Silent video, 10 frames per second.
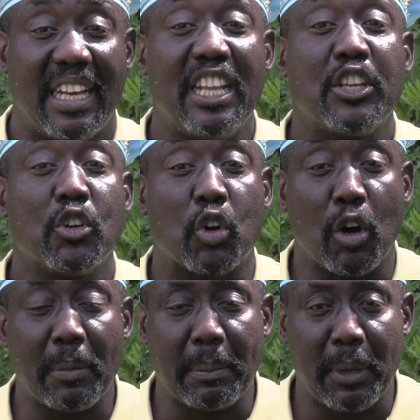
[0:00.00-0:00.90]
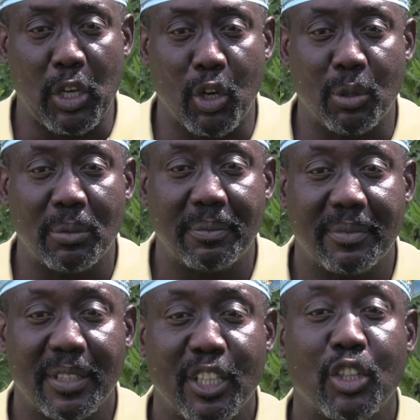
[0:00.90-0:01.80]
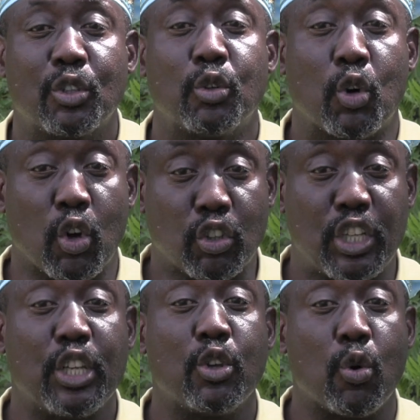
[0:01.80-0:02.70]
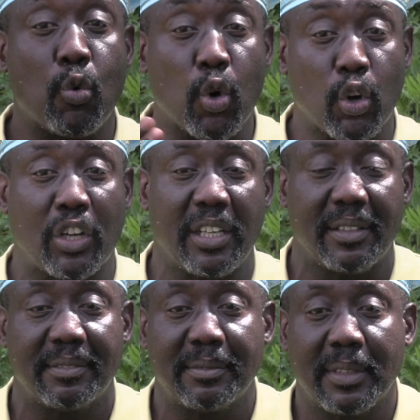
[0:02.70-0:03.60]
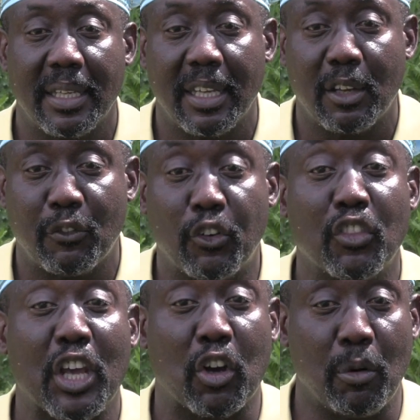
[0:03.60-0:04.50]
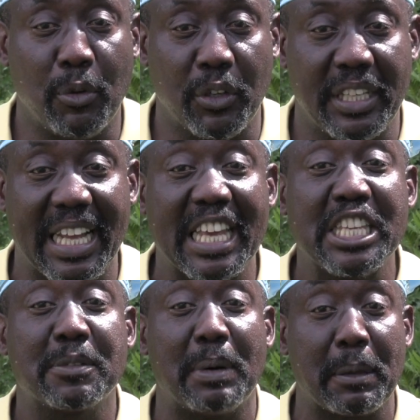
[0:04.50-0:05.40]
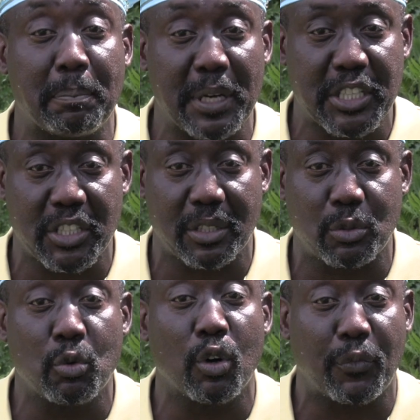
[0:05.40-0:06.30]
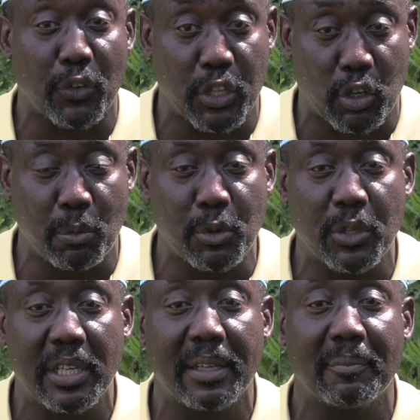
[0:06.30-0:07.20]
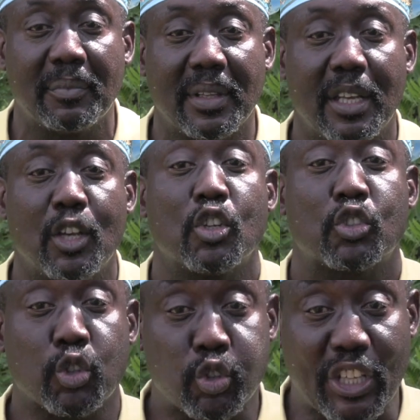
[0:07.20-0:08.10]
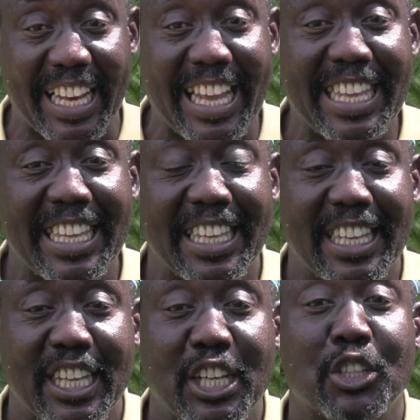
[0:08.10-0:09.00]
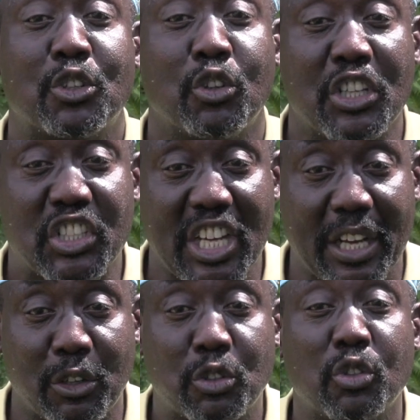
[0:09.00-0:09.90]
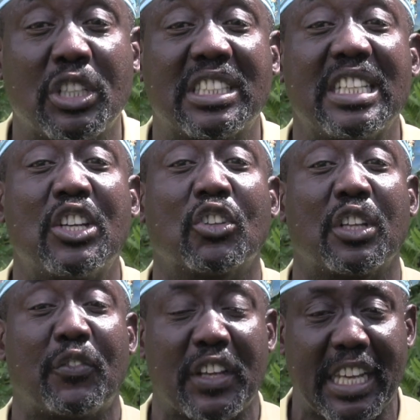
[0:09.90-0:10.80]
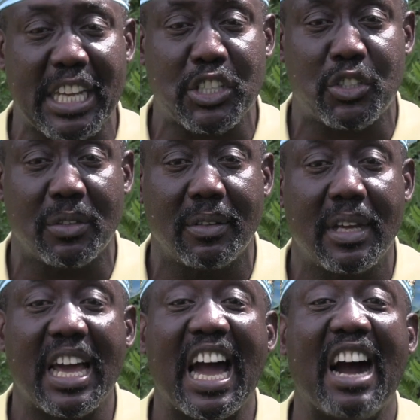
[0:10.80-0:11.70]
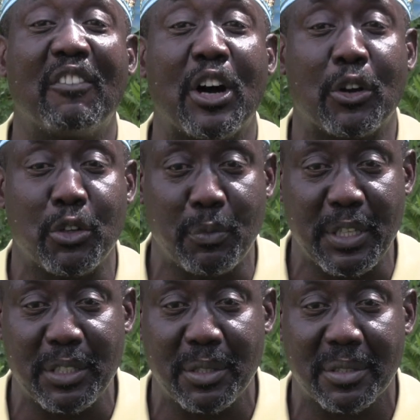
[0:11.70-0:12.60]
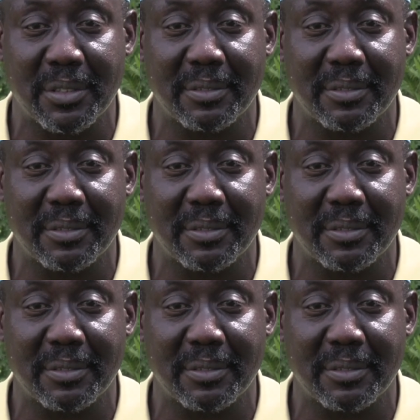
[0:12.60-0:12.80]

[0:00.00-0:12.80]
Leave your comment below to continue working for the community. It's my pleasure to work for the community. Subscribe to the channel to receive notification about new videos.